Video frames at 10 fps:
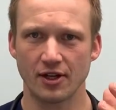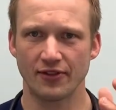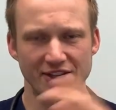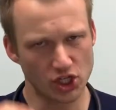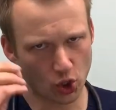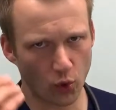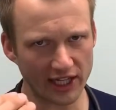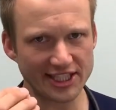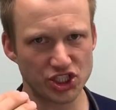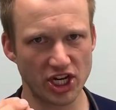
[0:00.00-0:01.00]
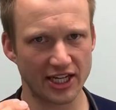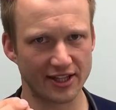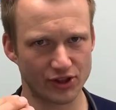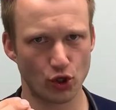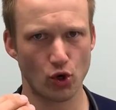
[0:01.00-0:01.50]
Then you quickly check
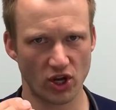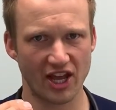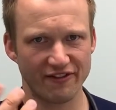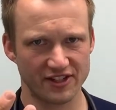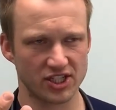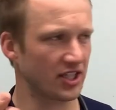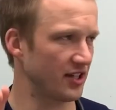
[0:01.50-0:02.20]
that they're okay physically,